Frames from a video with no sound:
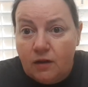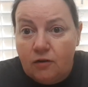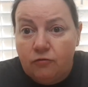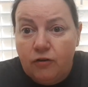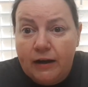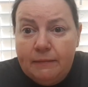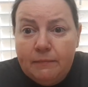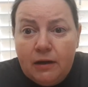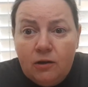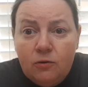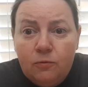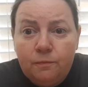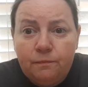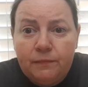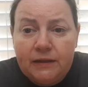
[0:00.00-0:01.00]

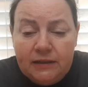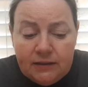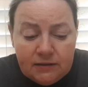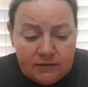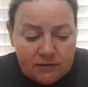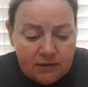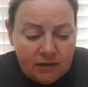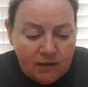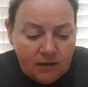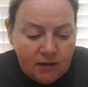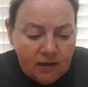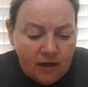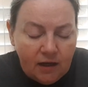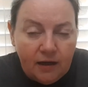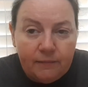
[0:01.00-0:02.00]
rainbow piece,
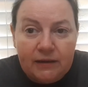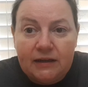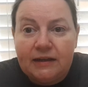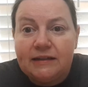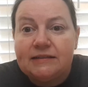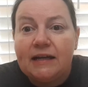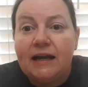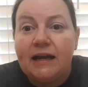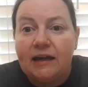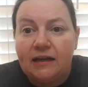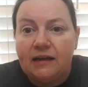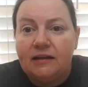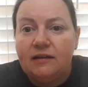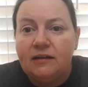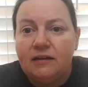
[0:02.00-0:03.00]
um, it is a
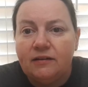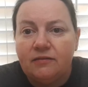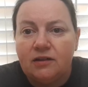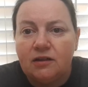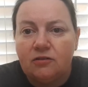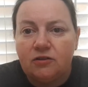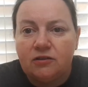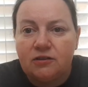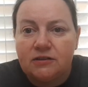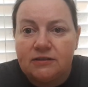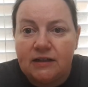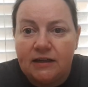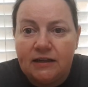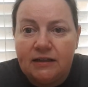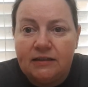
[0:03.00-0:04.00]
HAED, Heaven and Earth
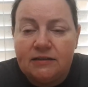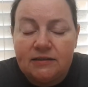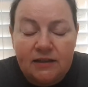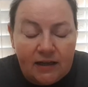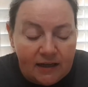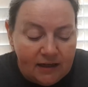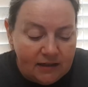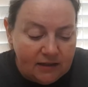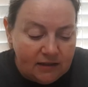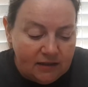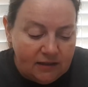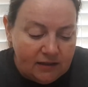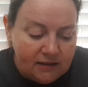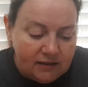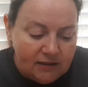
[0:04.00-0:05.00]
Designs, and
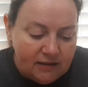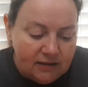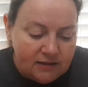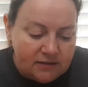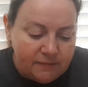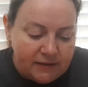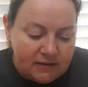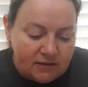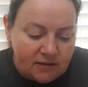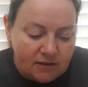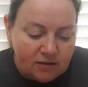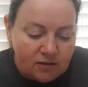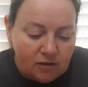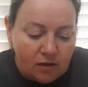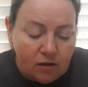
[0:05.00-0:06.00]
it is based on
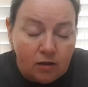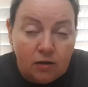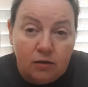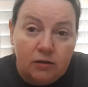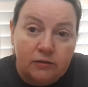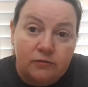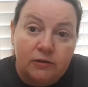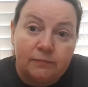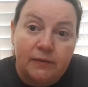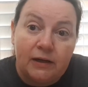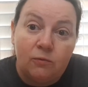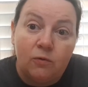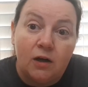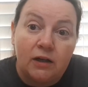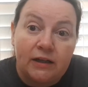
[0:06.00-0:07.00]
artwork by
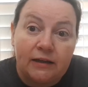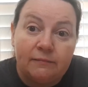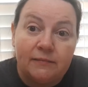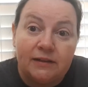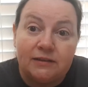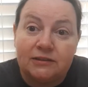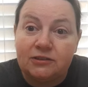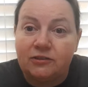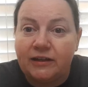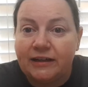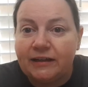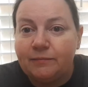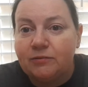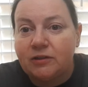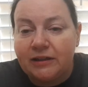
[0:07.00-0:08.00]
Walking on. Sorry, I
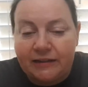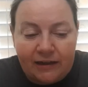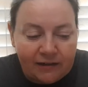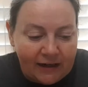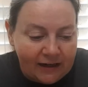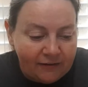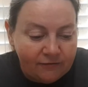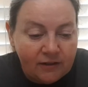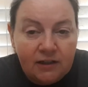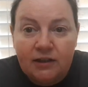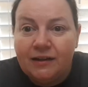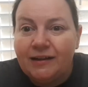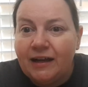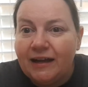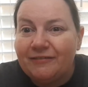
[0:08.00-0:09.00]
keep looking down. I have,
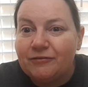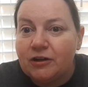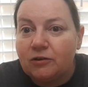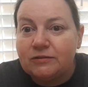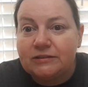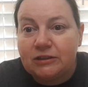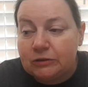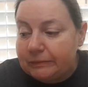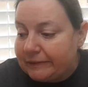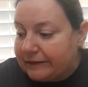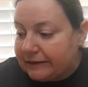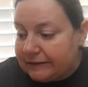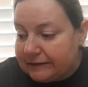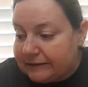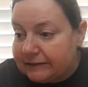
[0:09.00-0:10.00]
I have notes here
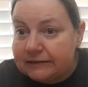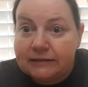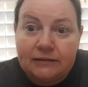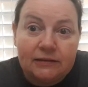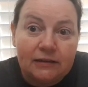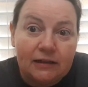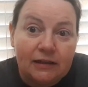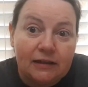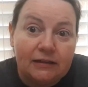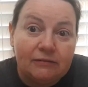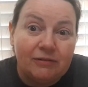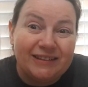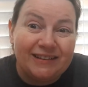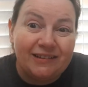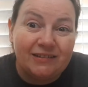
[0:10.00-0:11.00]
because
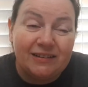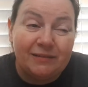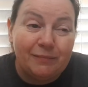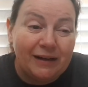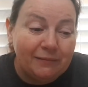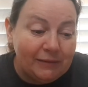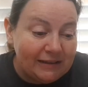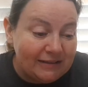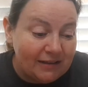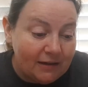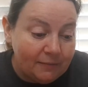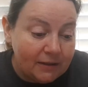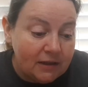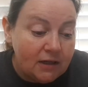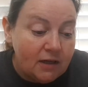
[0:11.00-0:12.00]
without them, I mess up.
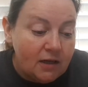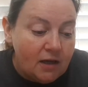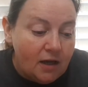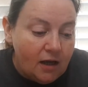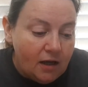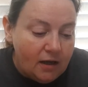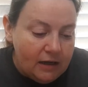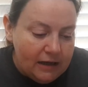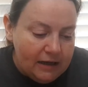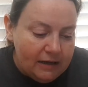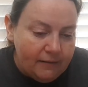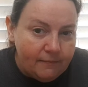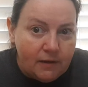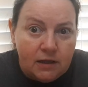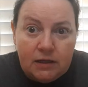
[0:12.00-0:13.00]

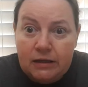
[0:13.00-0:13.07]
Um,